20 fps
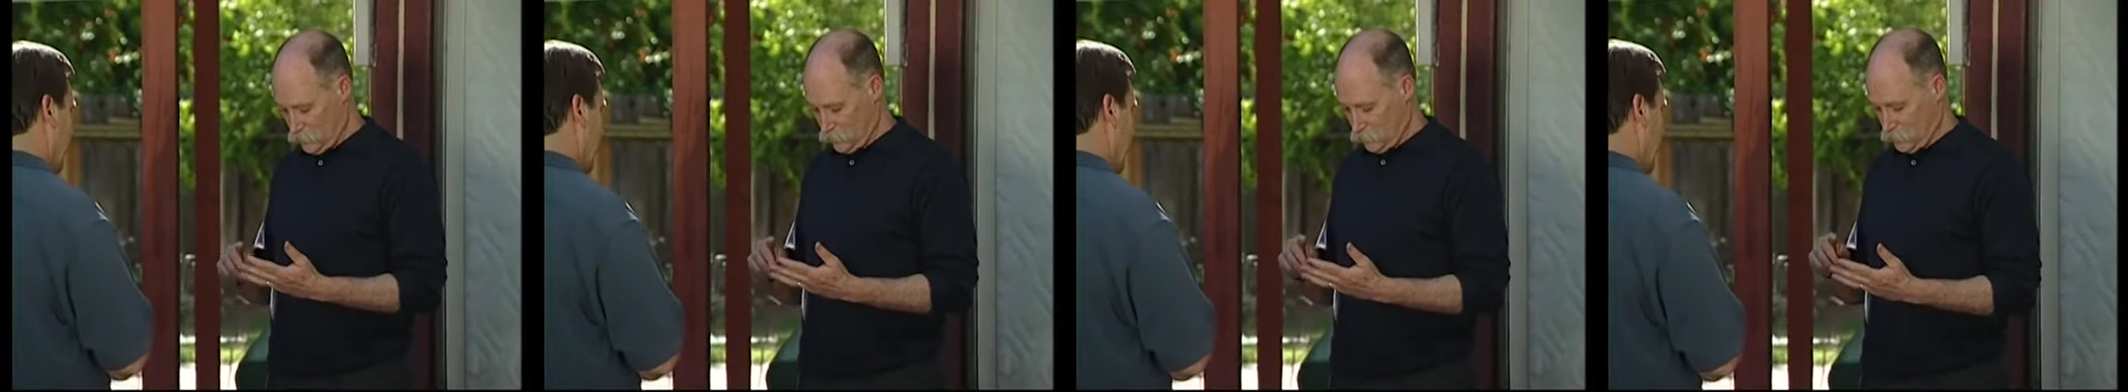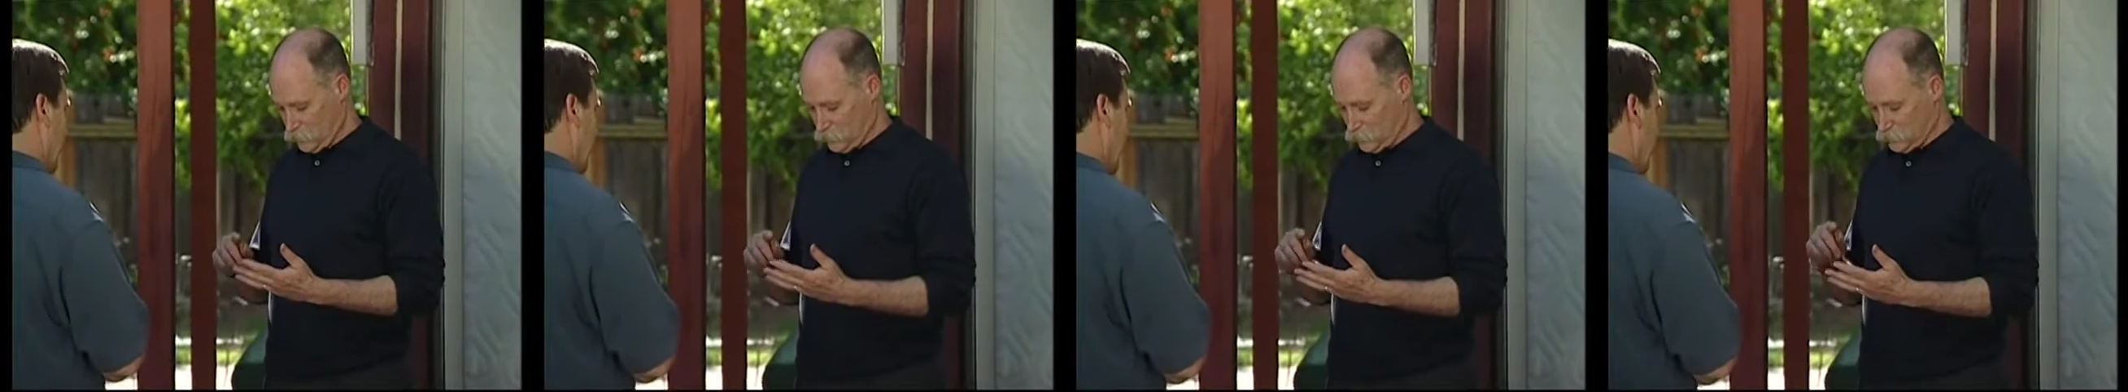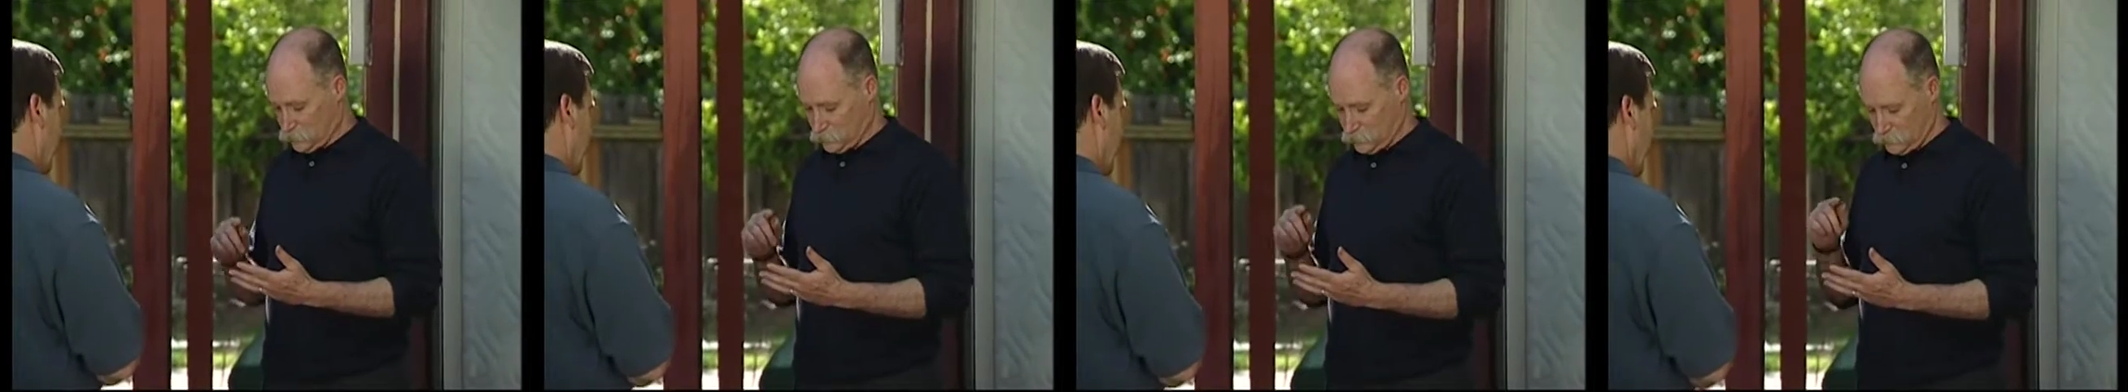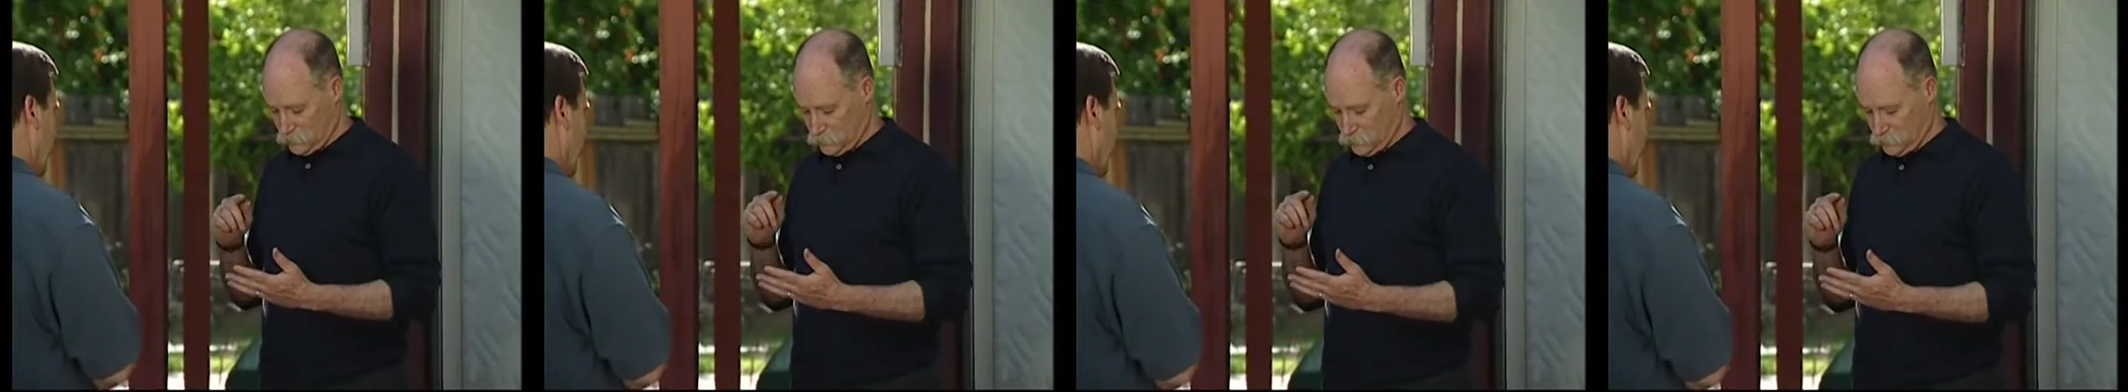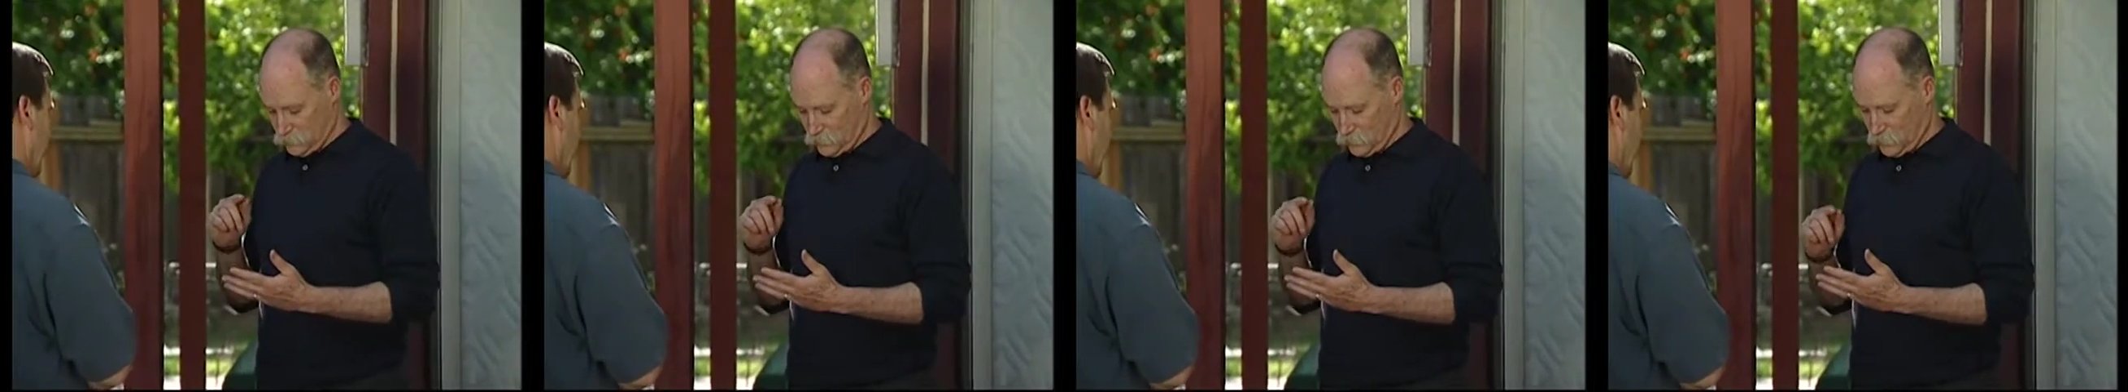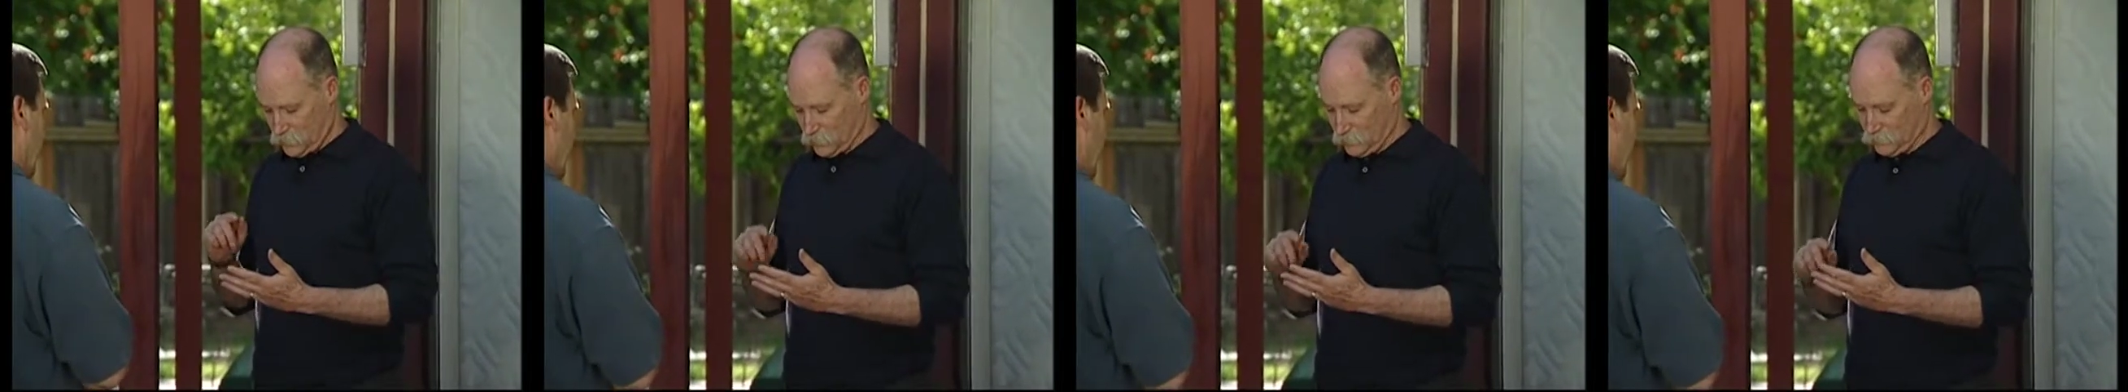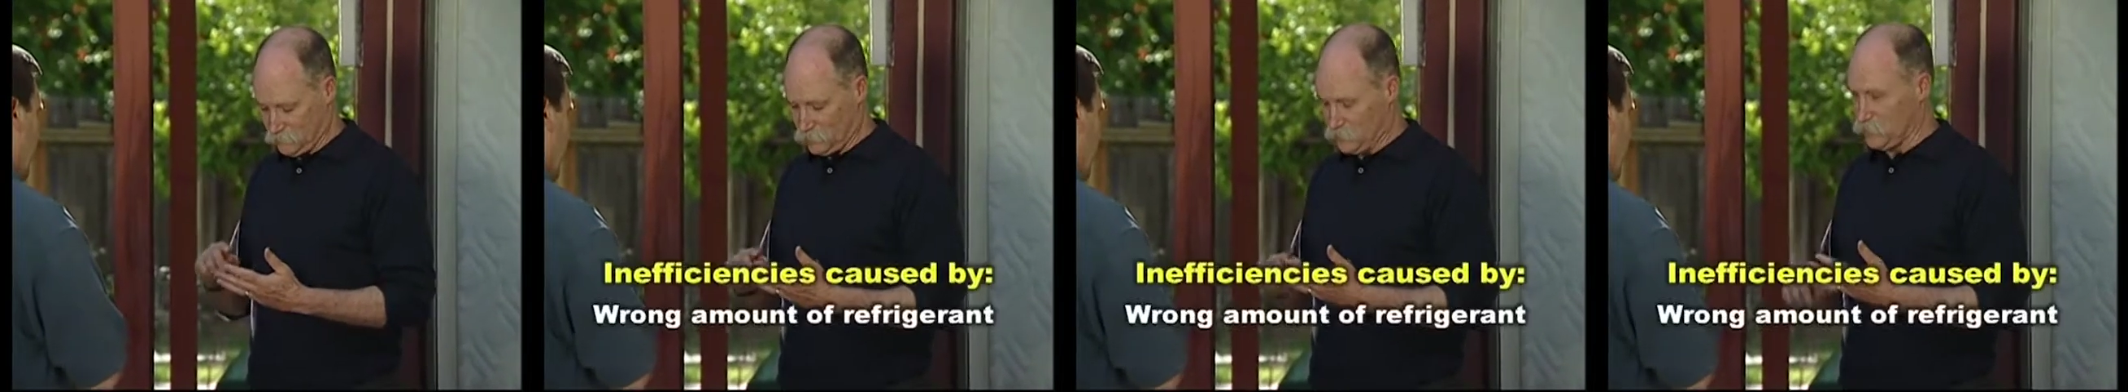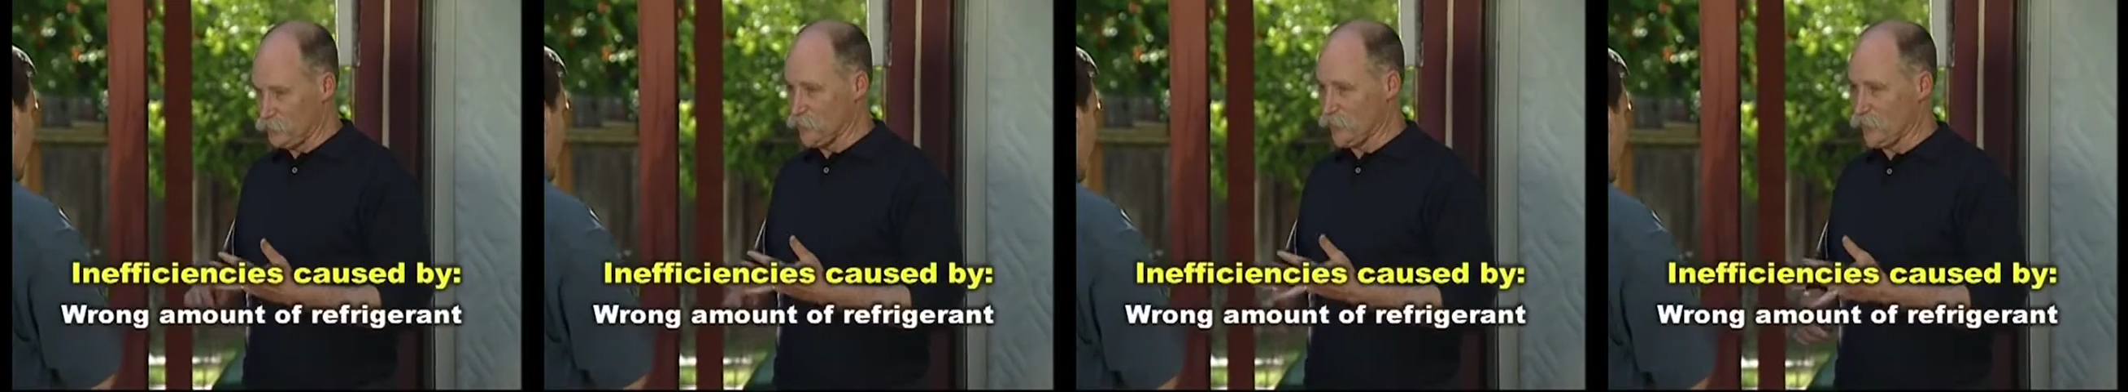when
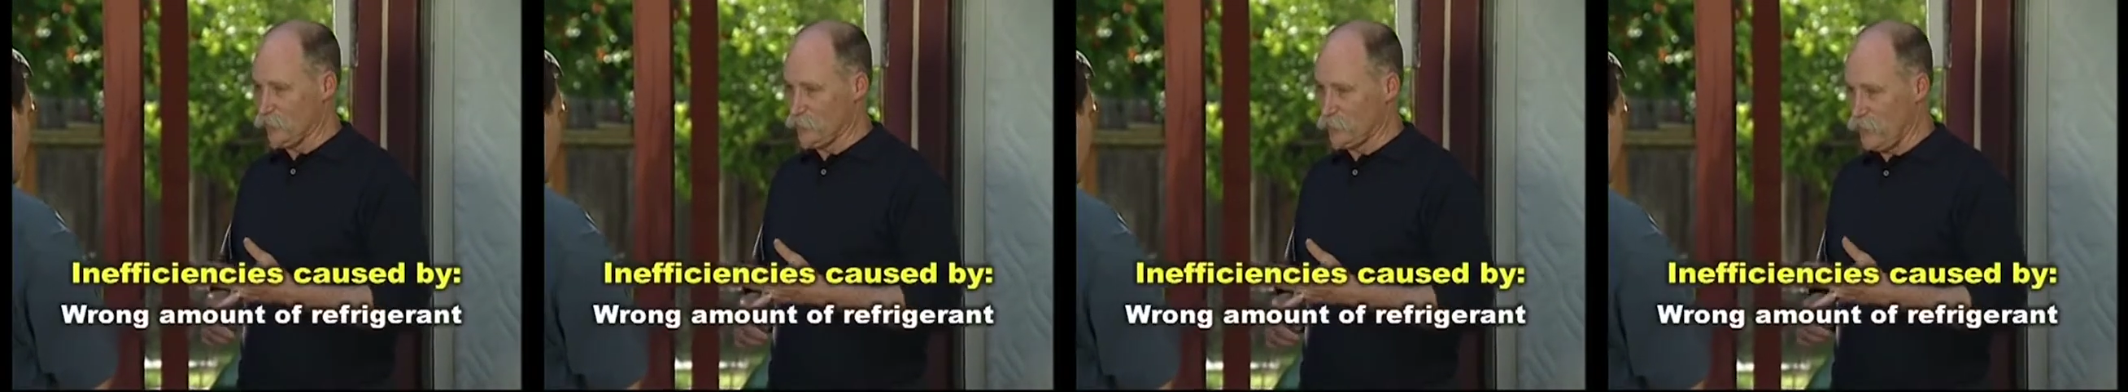you don't have